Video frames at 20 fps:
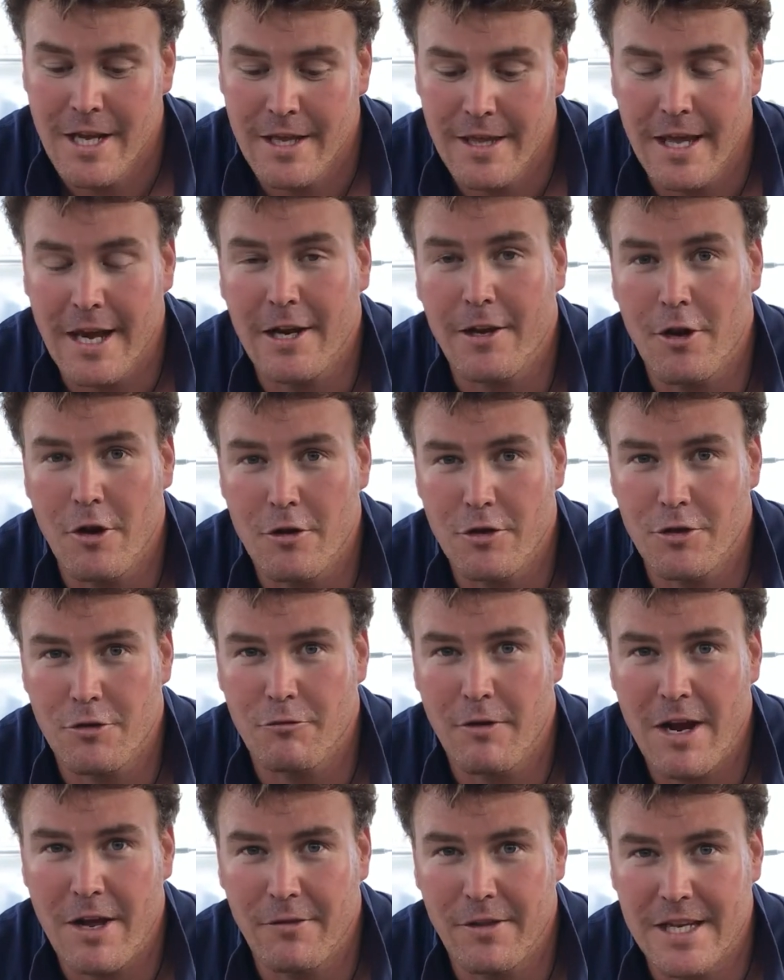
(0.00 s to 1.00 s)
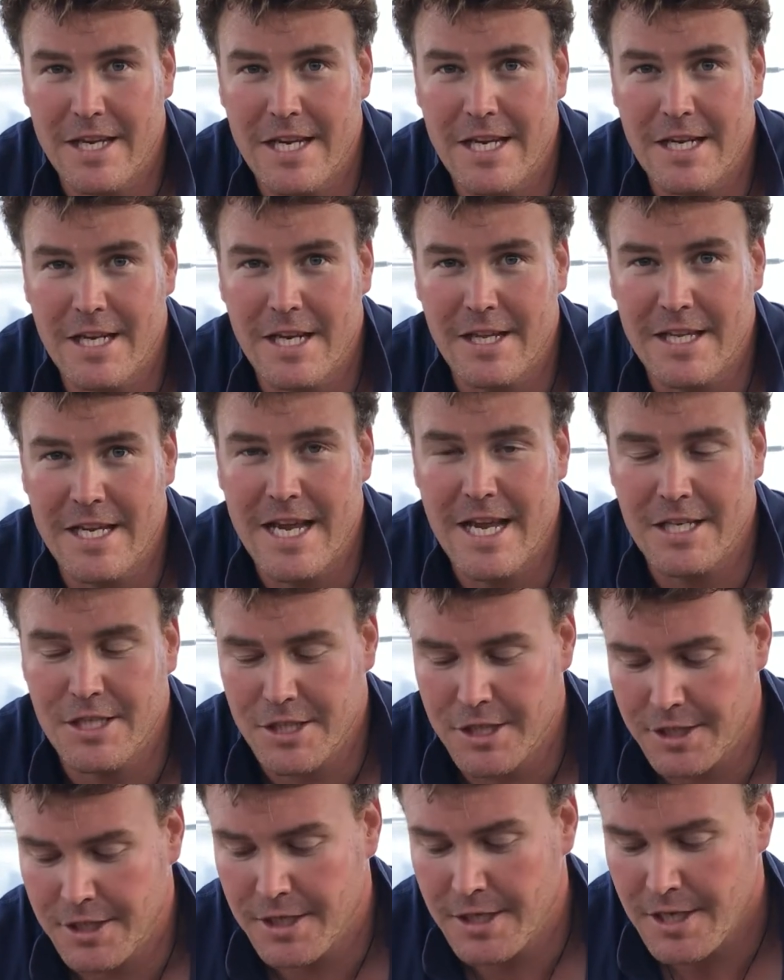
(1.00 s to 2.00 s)
that goes around the
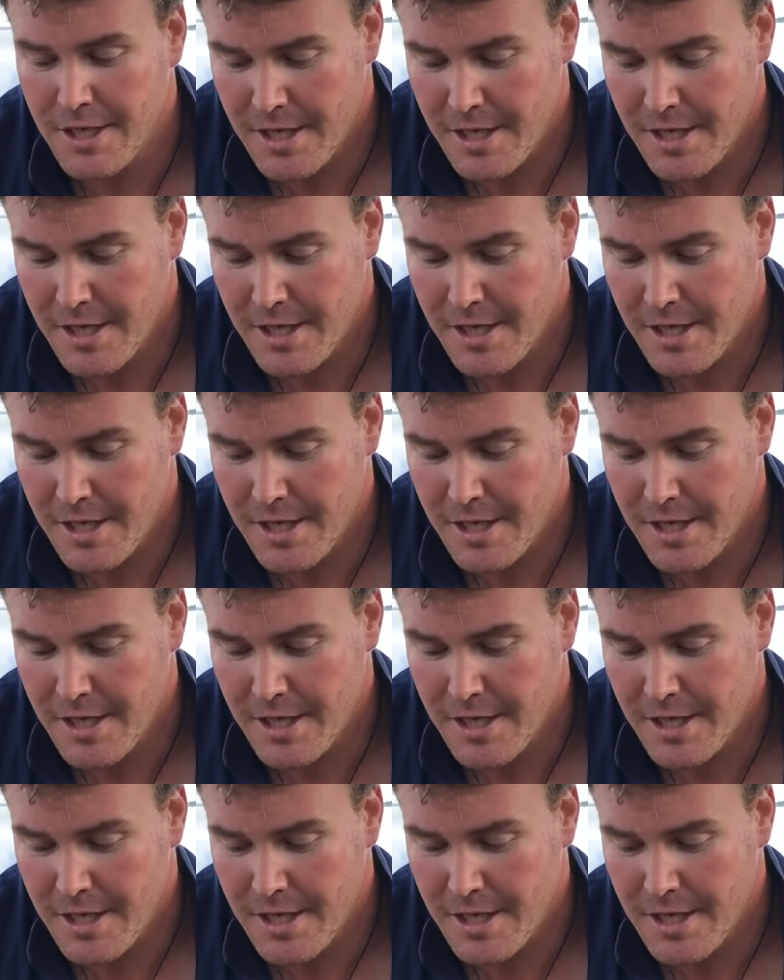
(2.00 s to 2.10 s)
engine.